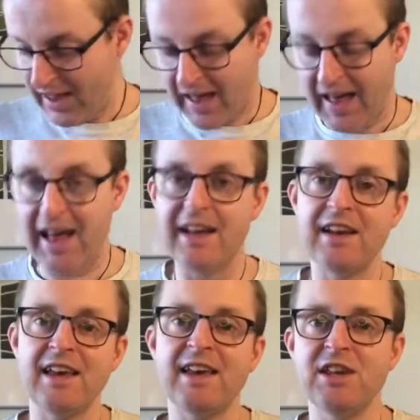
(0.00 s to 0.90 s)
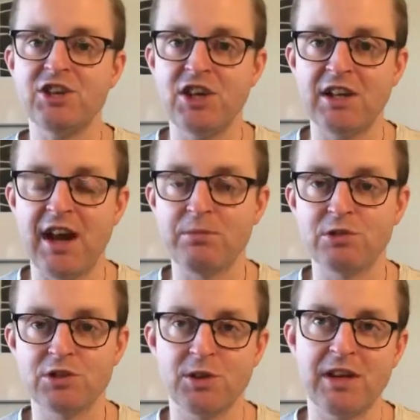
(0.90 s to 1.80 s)
and each year I'm
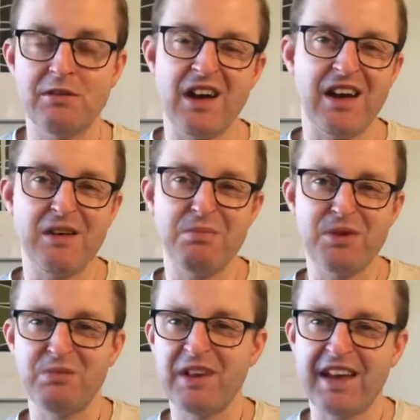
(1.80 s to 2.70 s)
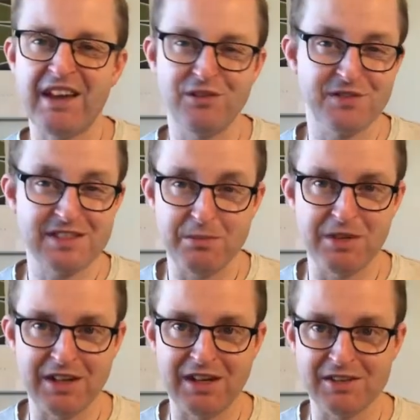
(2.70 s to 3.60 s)
growing probably kind of
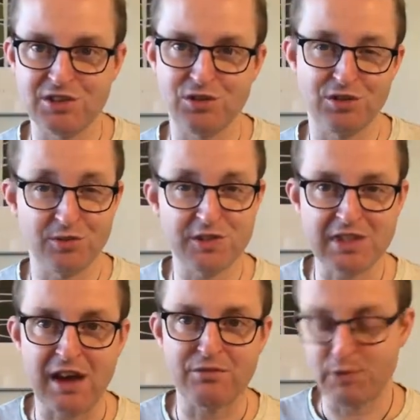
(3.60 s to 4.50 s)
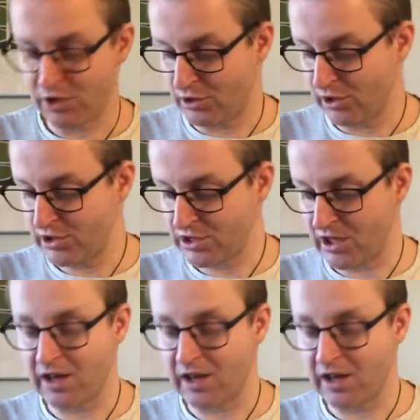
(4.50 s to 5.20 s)
similar sort of stuff, because